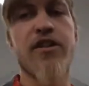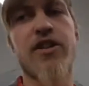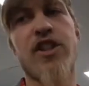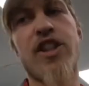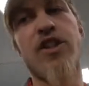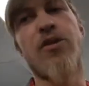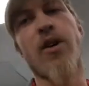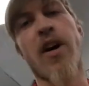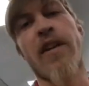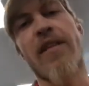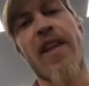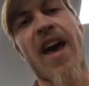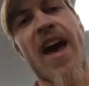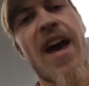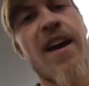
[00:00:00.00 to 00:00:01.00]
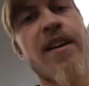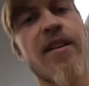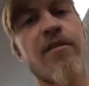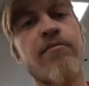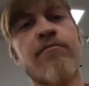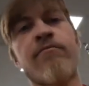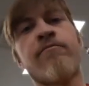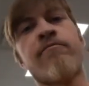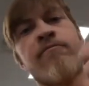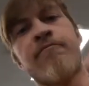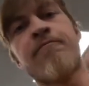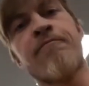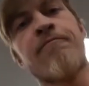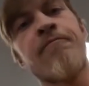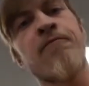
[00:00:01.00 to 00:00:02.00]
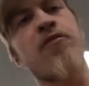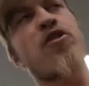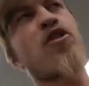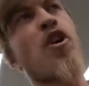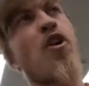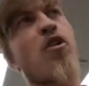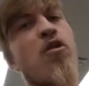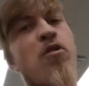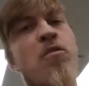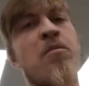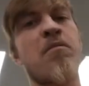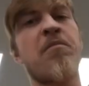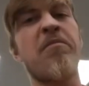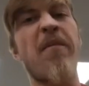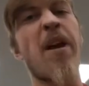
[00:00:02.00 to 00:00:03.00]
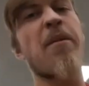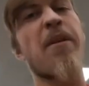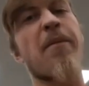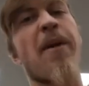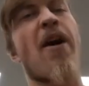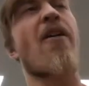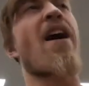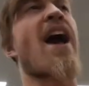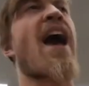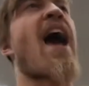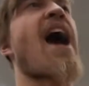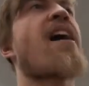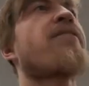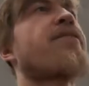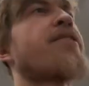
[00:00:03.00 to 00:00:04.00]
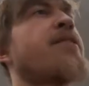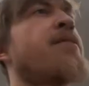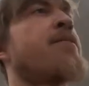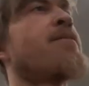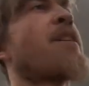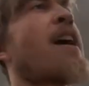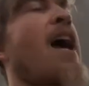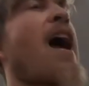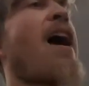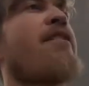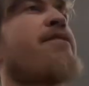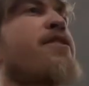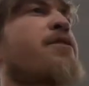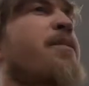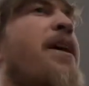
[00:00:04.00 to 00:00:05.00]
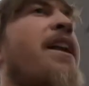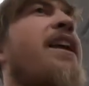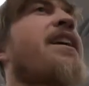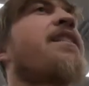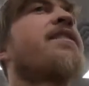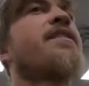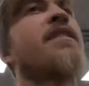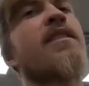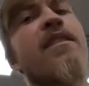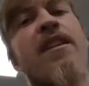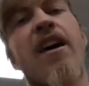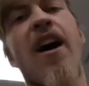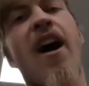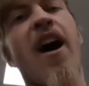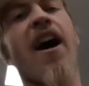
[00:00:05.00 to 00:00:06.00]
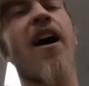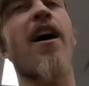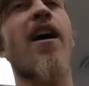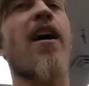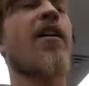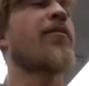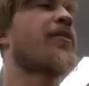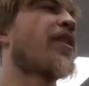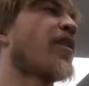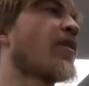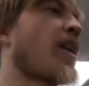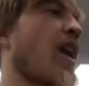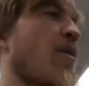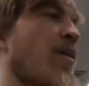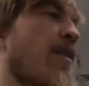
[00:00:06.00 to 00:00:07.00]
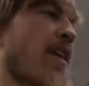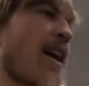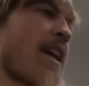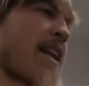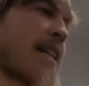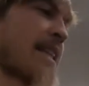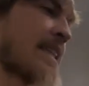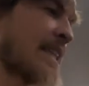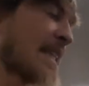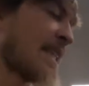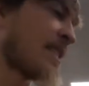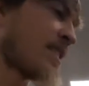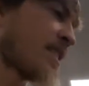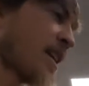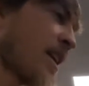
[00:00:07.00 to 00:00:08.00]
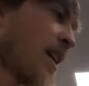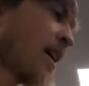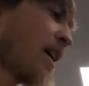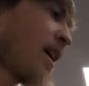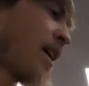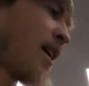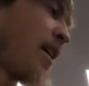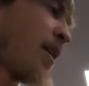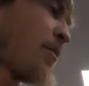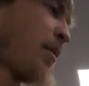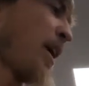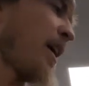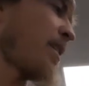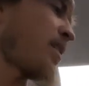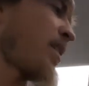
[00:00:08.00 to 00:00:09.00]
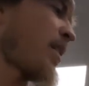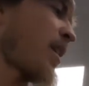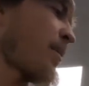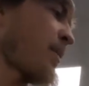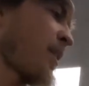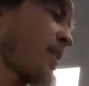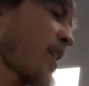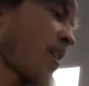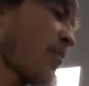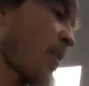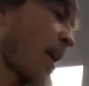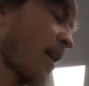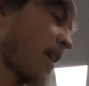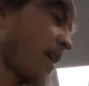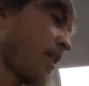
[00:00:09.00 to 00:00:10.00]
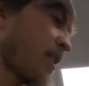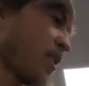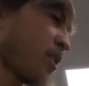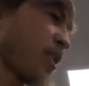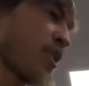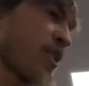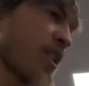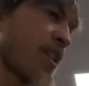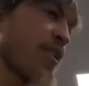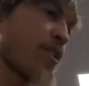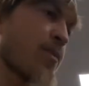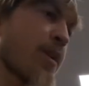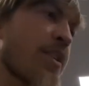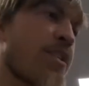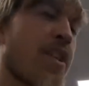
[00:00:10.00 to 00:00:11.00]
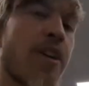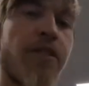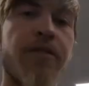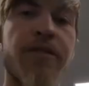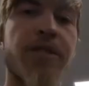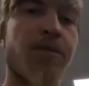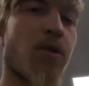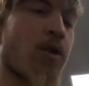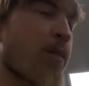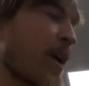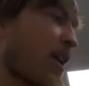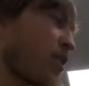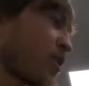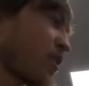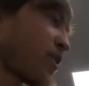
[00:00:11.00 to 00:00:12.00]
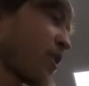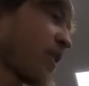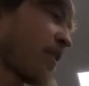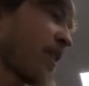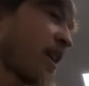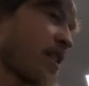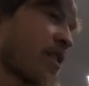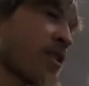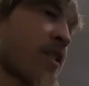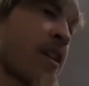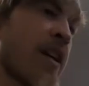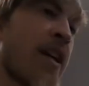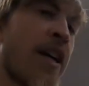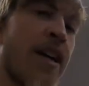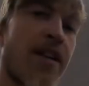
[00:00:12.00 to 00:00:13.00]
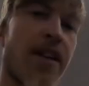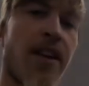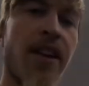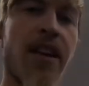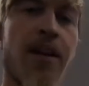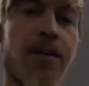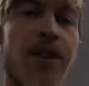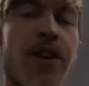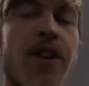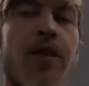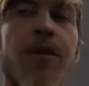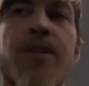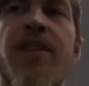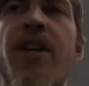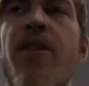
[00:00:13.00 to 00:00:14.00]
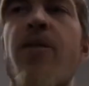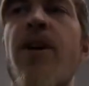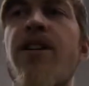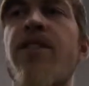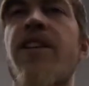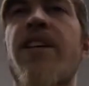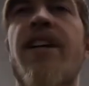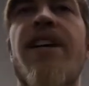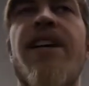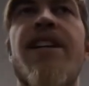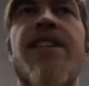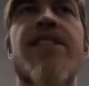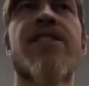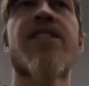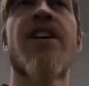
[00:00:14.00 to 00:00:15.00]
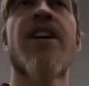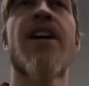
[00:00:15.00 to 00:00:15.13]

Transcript: 2 on that. So maybe about half as many. I'll be okay with that at least. But I'm gonna dive back into just teaching myself some more patience on this. The thing I'm learning with TIG welding is